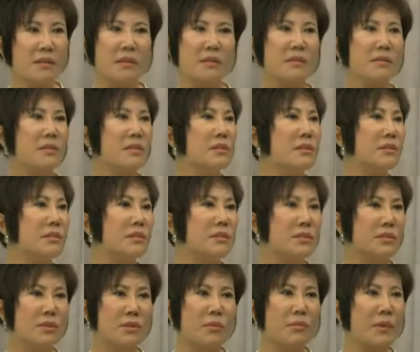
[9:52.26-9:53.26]
there's
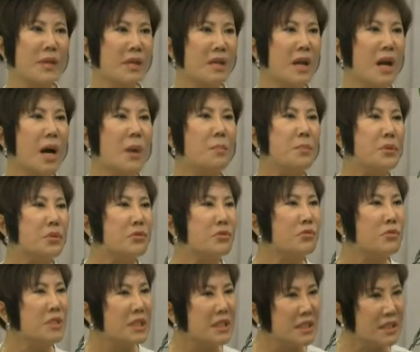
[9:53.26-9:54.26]
so many
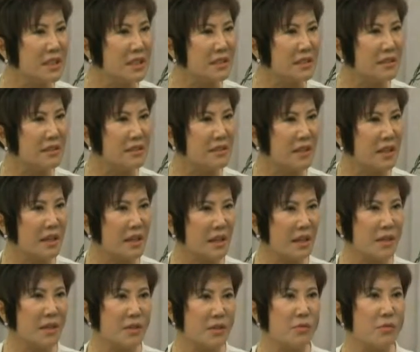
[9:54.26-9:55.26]
opportunities.
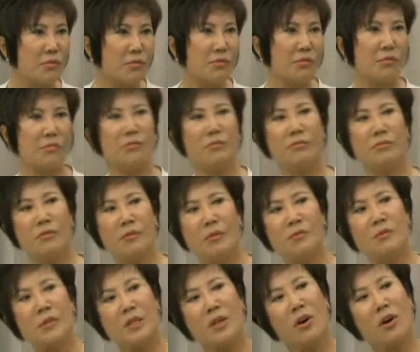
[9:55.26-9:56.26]
So what
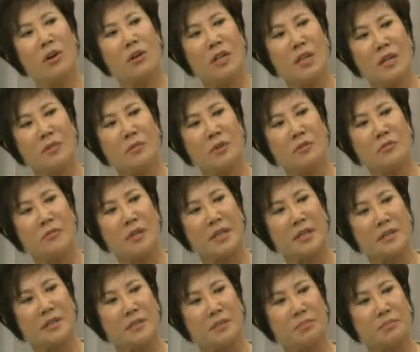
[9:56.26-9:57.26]
we call
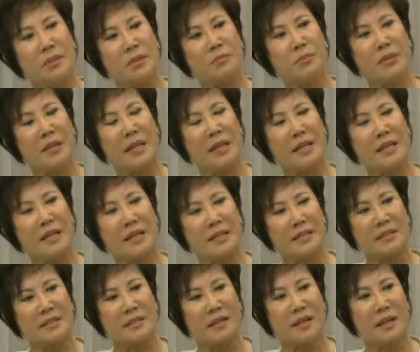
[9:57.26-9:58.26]
immigration, people like
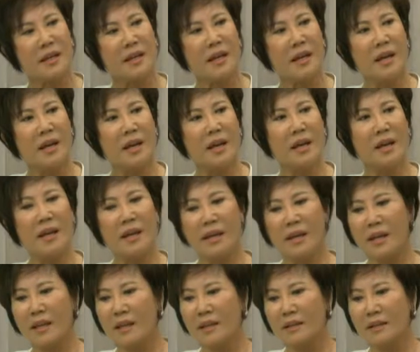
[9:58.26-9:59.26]
us,
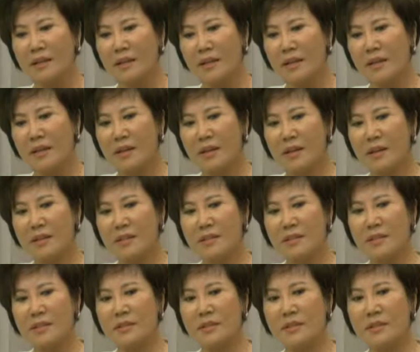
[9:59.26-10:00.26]
and
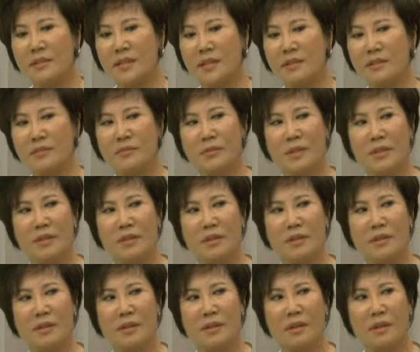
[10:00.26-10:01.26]
success with
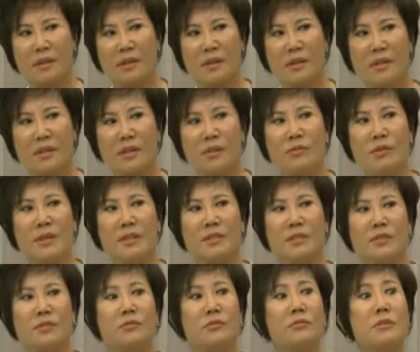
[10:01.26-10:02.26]
the
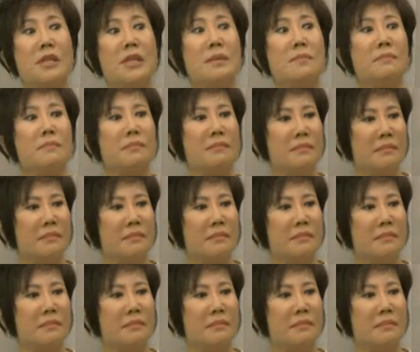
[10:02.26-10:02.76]
U.S. dream,